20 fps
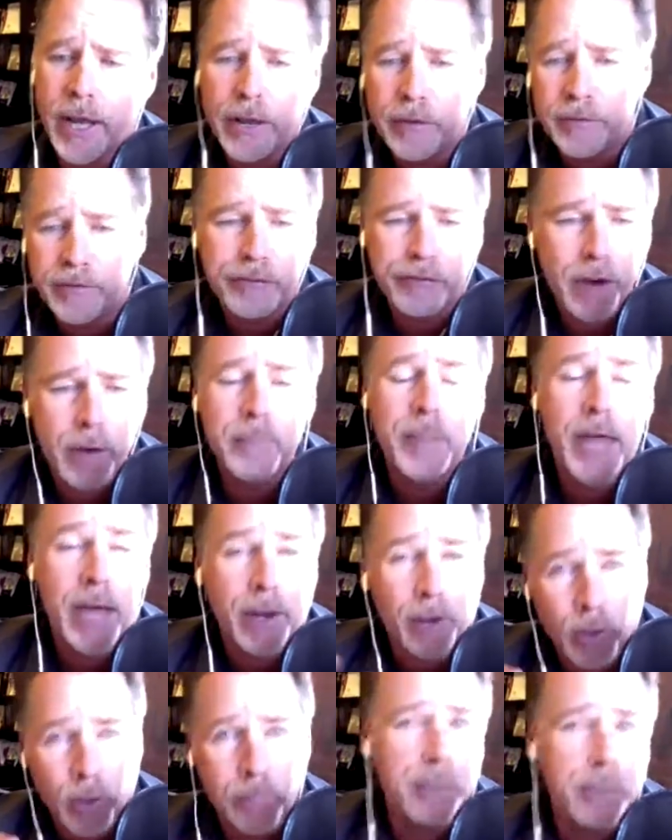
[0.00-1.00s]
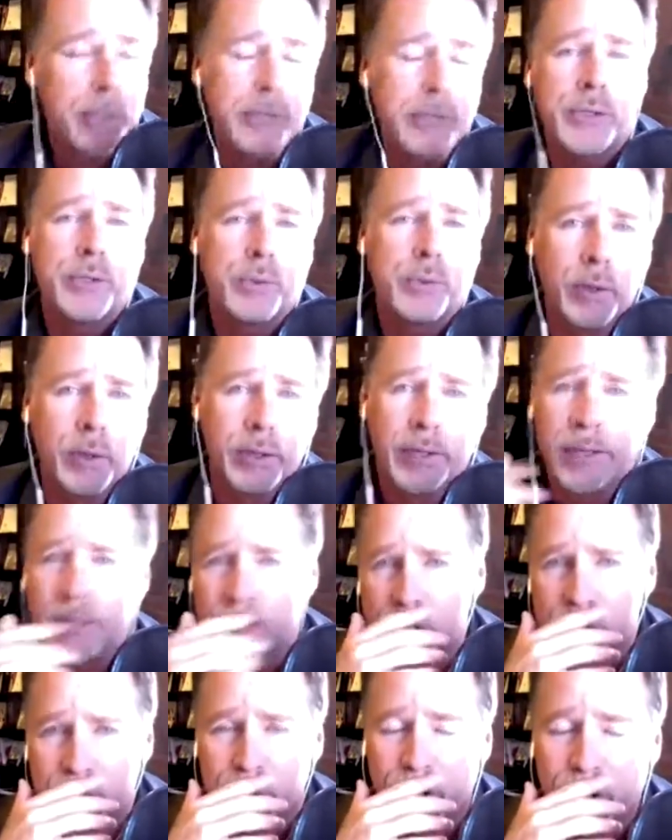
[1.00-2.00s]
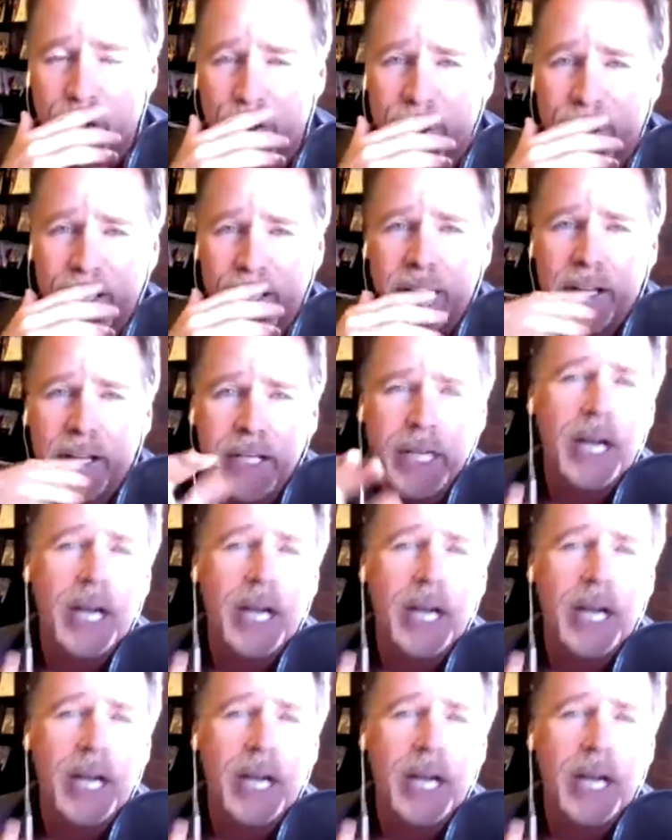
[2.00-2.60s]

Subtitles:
And from that, her business really exploded.